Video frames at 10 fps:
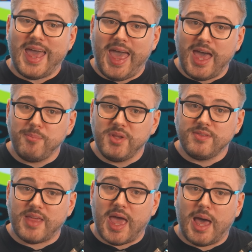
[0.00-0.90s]

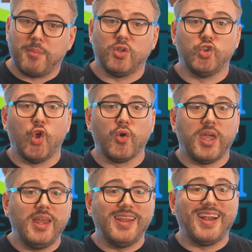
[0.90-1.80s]
admin tab
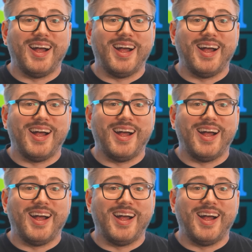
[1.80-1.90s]
located